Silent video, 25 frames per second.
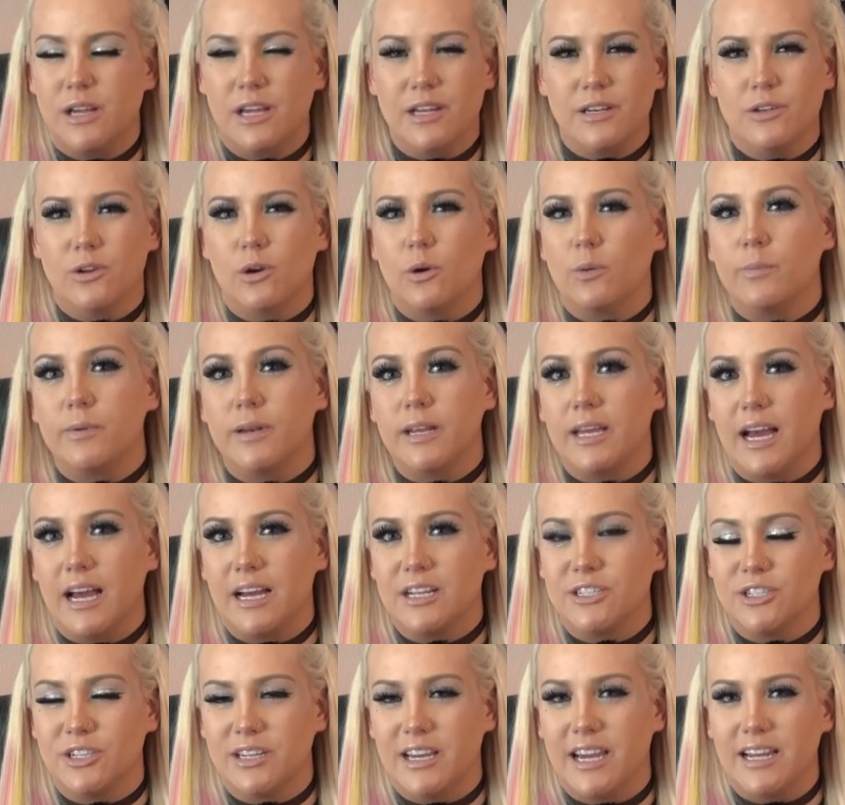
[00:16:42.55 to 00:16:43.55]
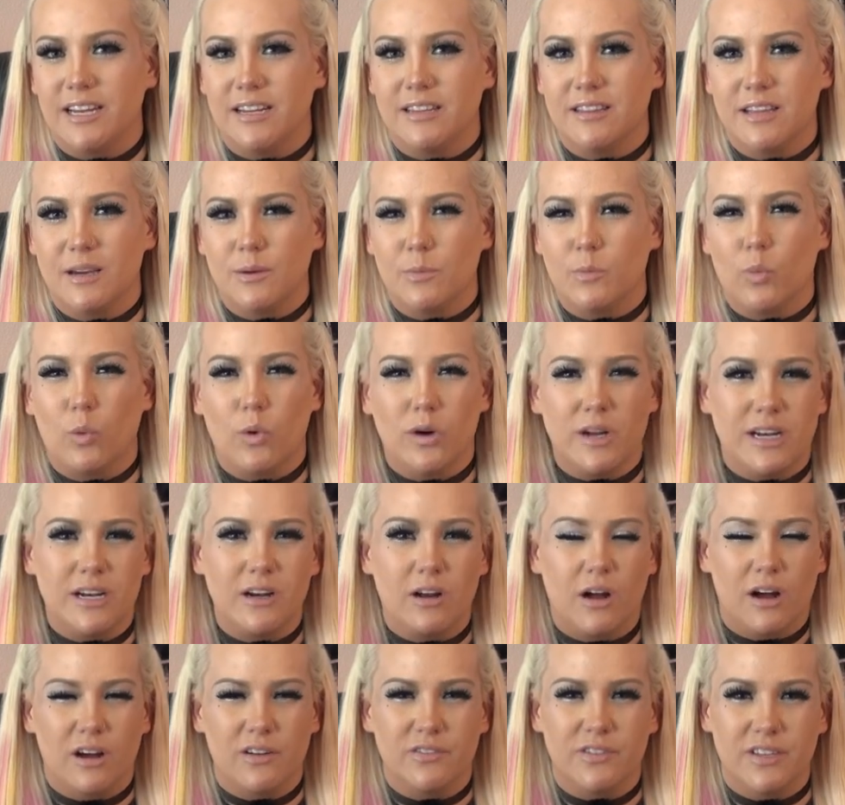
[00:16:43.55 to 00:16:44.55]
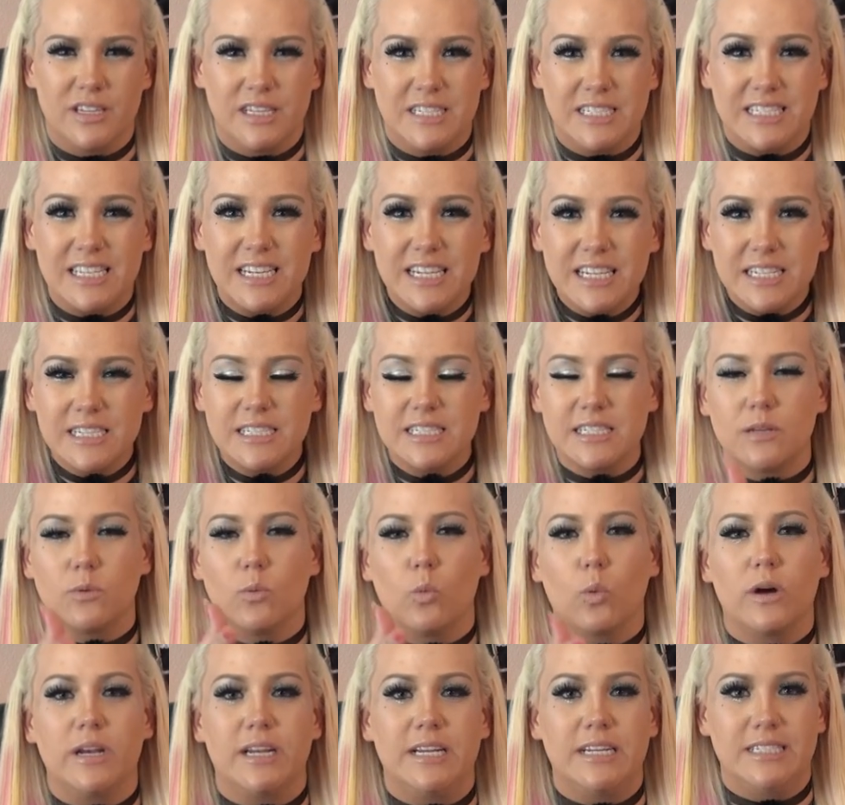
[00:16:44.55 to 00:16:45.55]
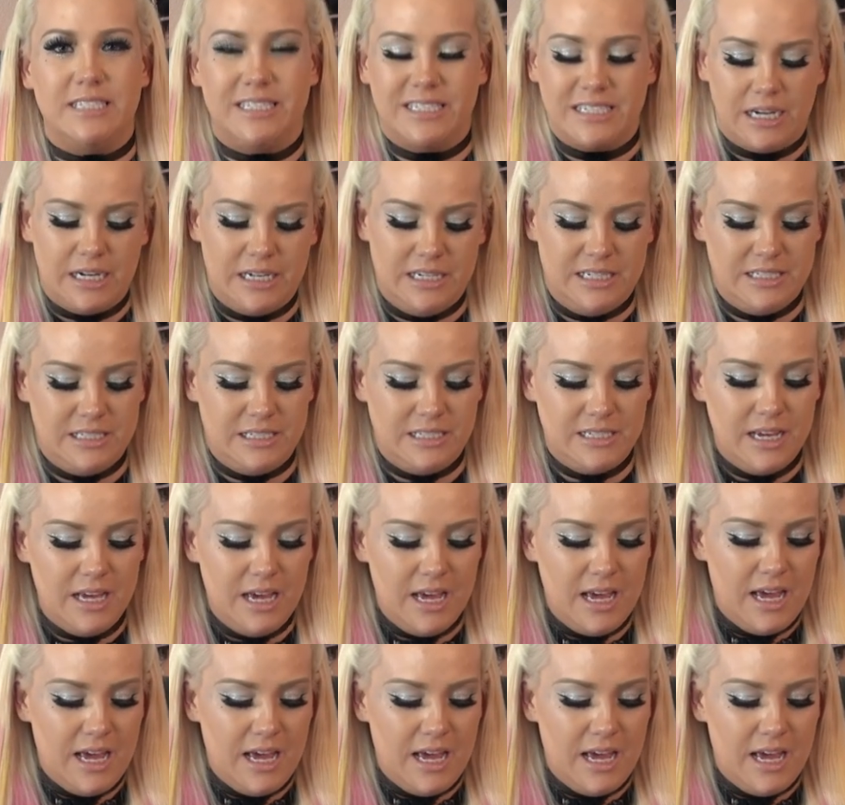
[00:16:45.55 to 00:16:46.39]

and nobody educated them what an Ovilus is and what it does